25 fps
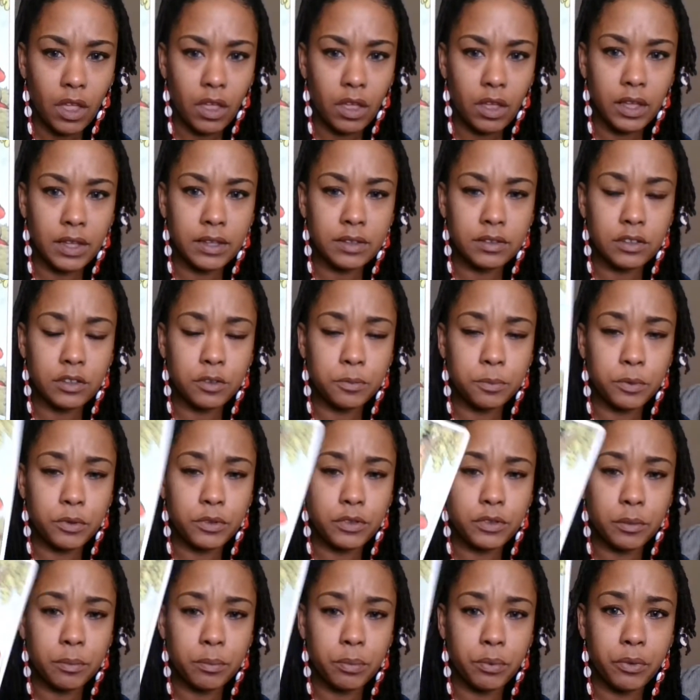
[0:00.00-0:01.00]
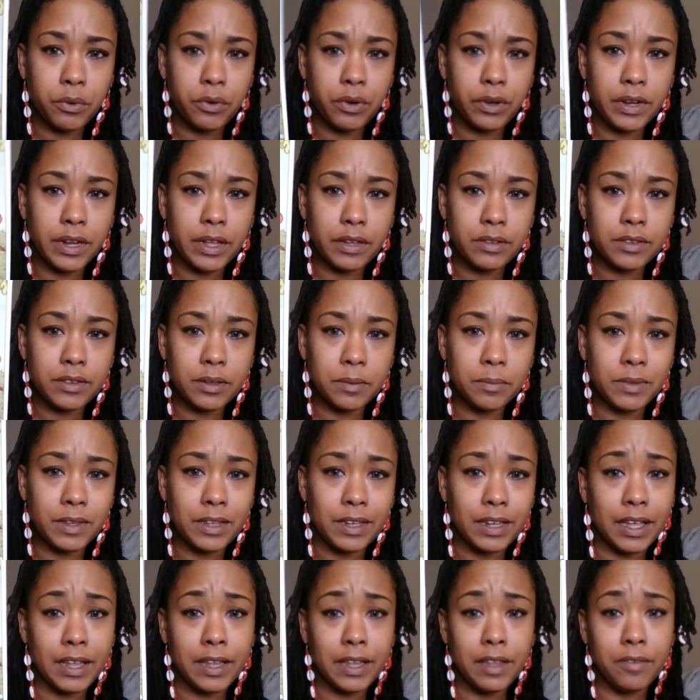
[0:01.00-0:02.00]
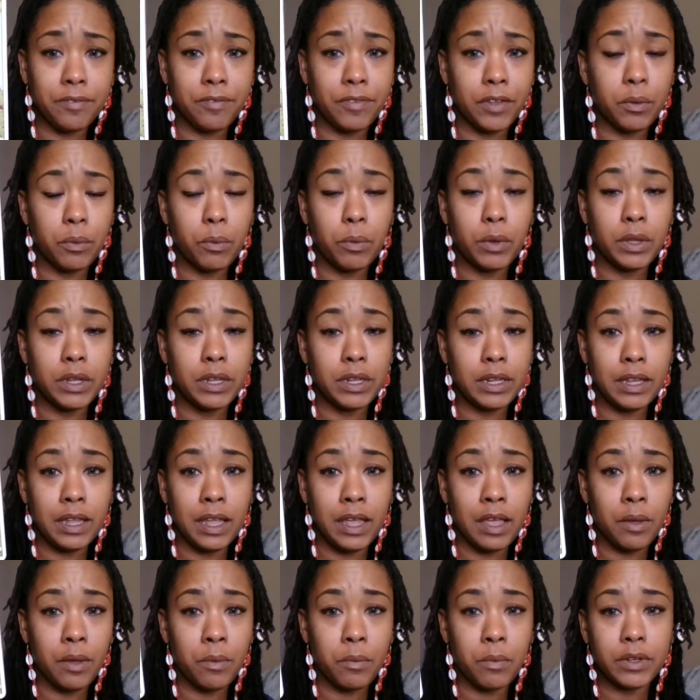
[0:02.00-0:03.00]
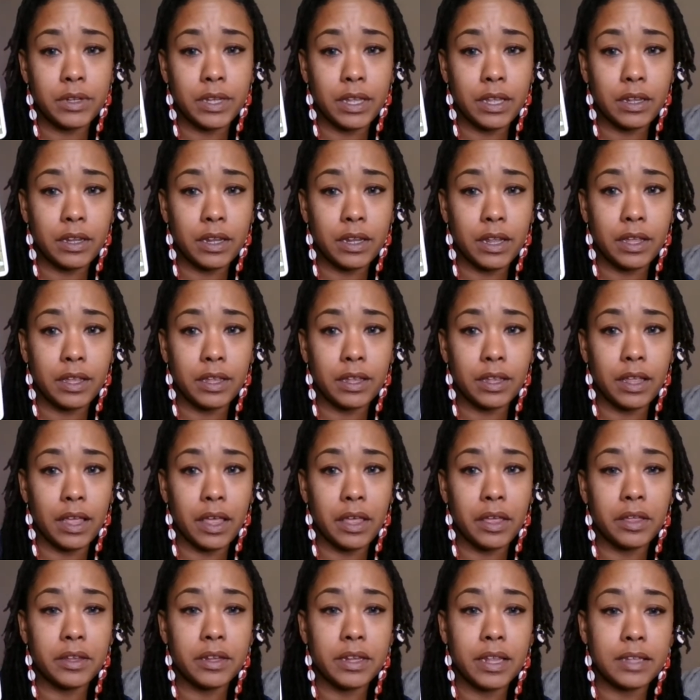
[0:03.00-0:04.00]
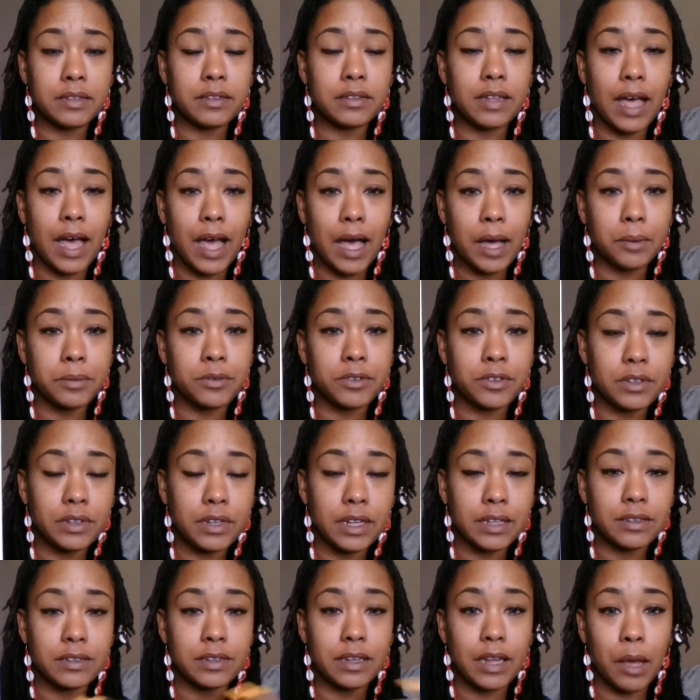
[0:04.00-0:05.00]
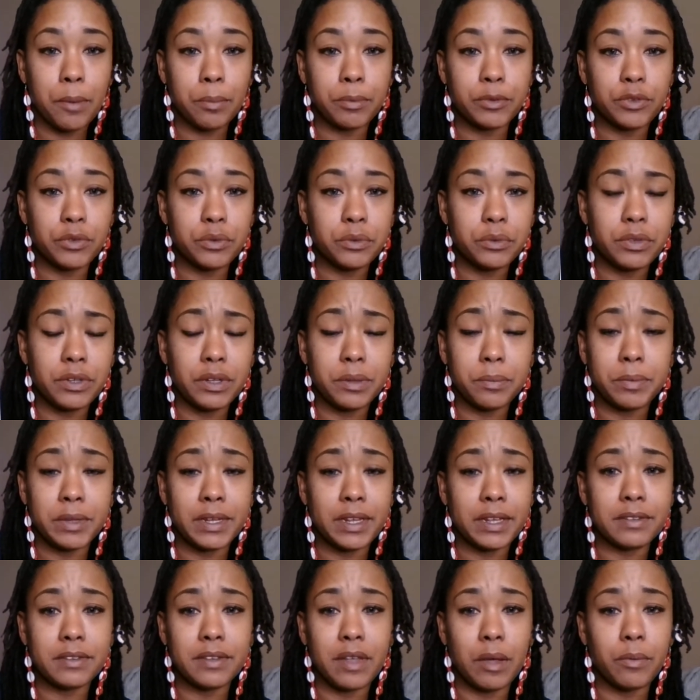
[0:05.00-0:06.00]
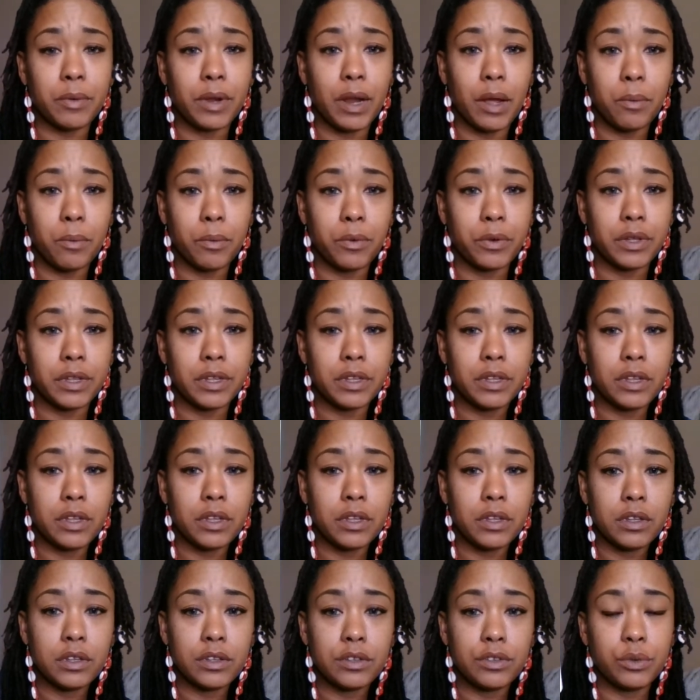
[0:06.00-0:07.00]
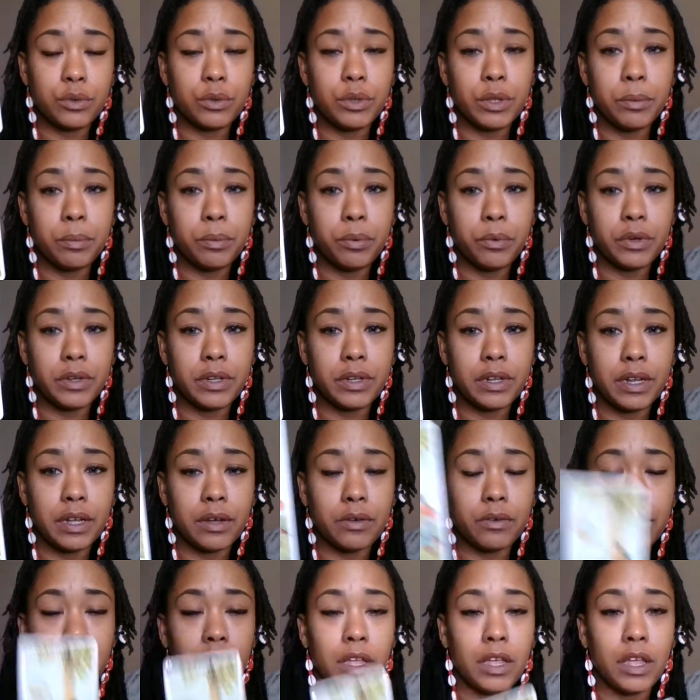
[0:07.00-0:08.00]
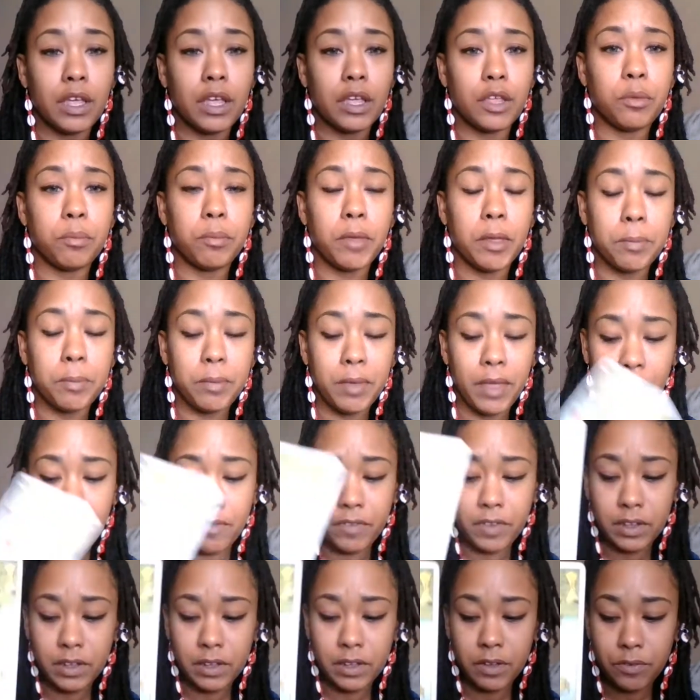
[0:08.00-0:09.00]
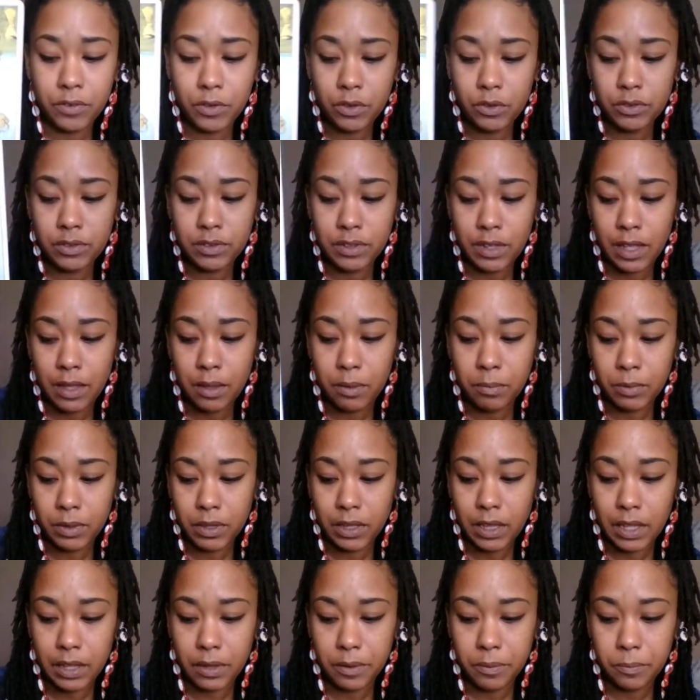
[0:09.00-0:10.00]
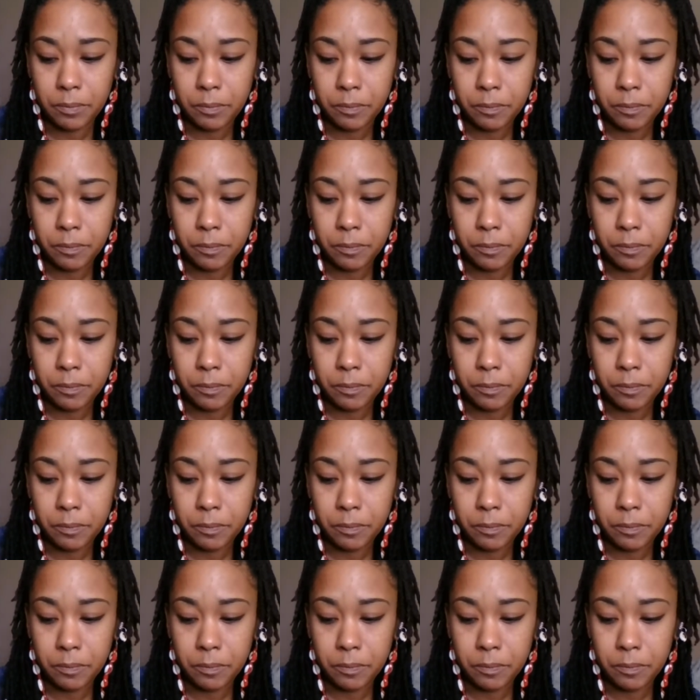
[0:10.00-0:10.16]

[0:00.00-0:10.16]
is this person pouring out something that he felt he didn't want that. Like, yeah, that's an option, that's an opportunity, but that's not what I want. So he poured it out. And you may be having a difficult time with that.